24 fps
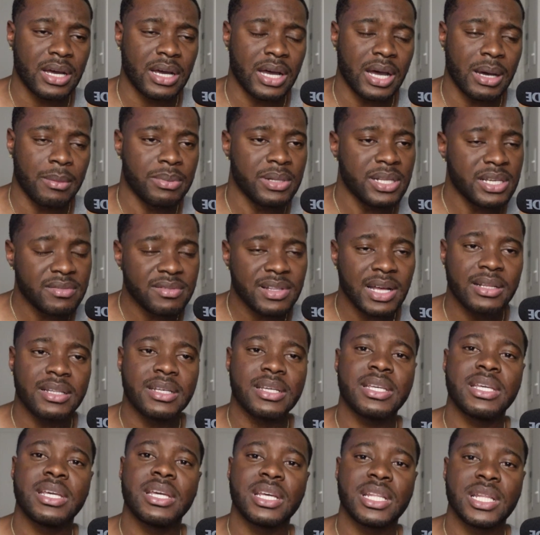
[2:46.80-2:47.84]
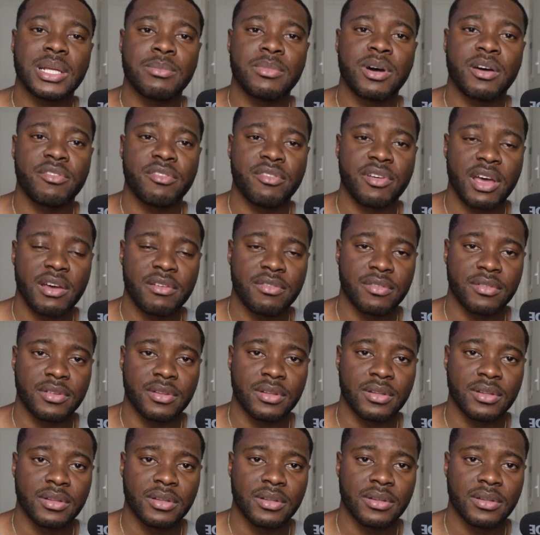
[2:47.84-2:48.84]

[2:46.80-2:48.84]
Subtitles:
I believe that the kingdom of heaven